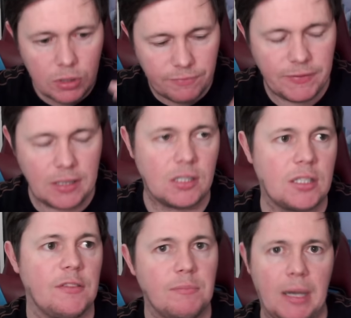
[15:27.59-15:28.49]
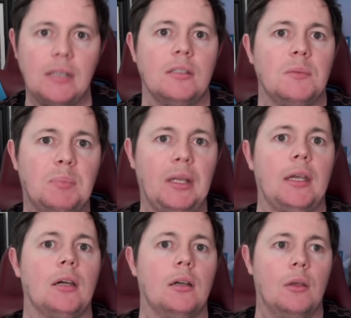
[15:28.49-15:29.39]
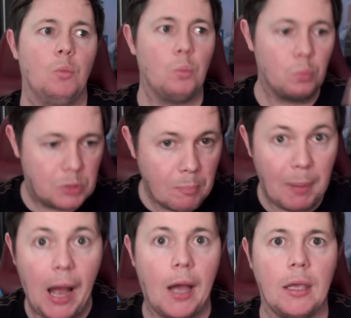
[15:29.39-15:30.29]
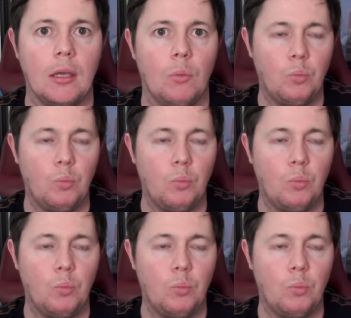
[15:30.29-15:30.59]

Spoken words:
defensive-minded player to buy.